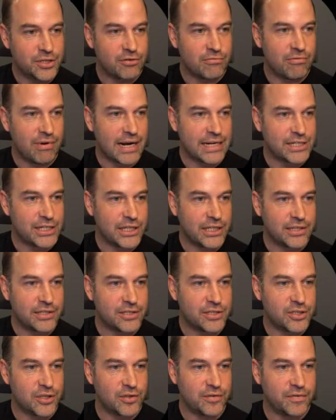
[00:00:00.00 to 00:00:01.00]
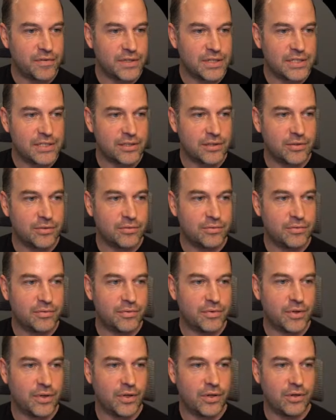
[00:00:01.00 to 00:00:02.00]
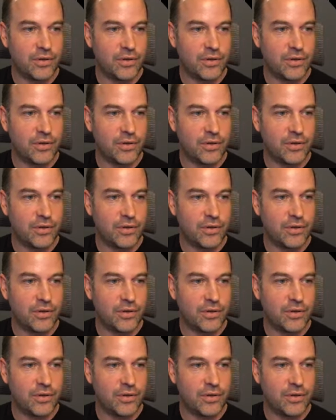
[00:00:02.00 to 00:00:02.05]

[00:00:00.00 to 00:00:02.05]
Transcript: scratching the surface of